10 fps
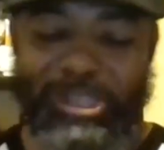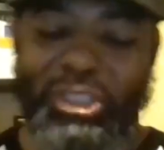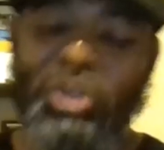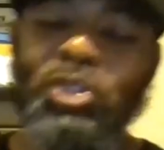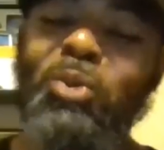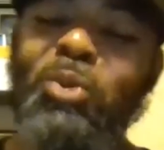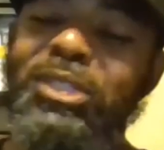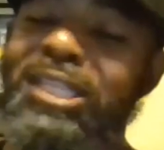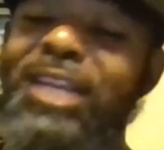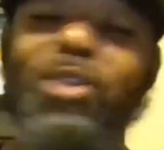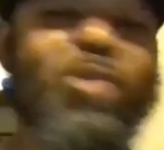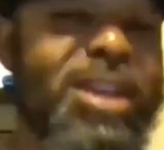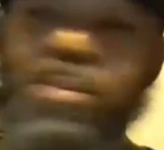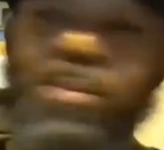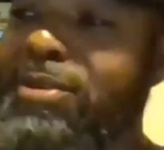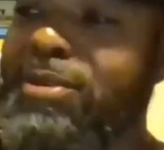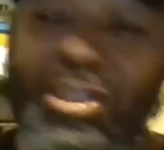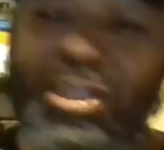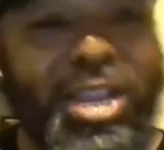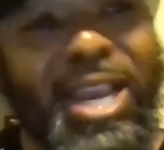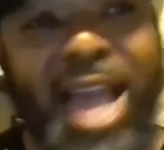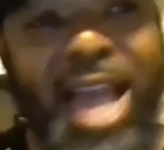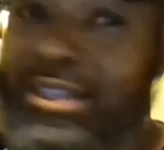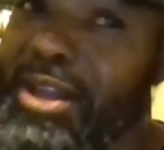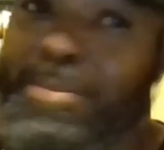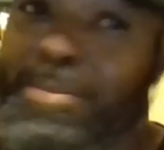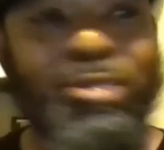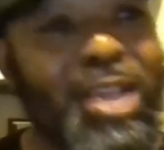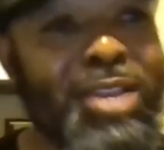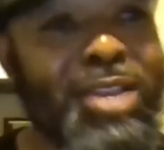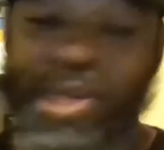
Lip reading: used to always say, "Don't never, baby, you get locked up. I'm telling you, I'm